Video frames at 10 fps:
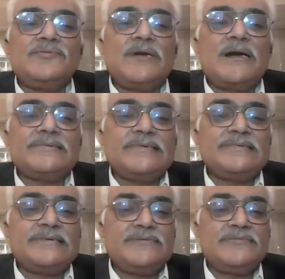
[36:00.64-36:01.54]
And if you are
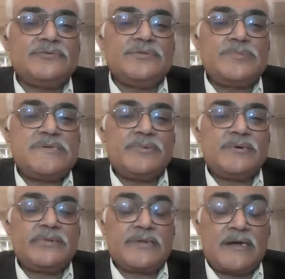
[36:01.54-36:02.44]
sensitive to the
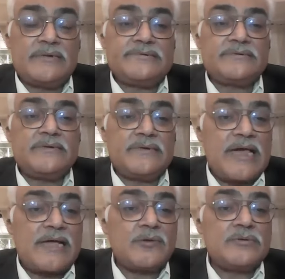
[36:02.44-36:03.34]
people, culture,
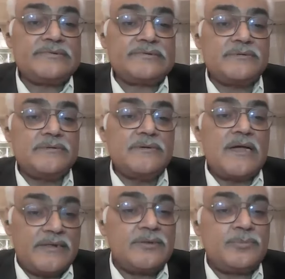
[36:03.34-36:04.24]
language,
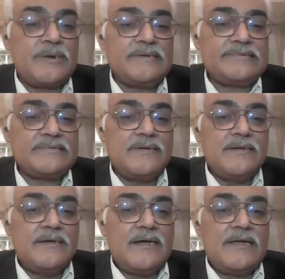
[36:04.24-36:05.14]
and the price,
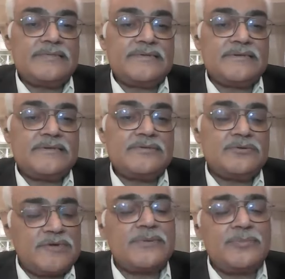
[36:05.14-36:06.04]
I think
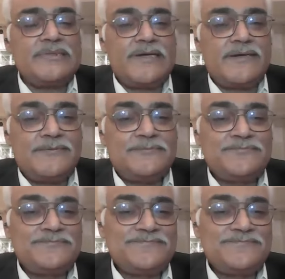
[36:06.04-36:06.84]
you can be there.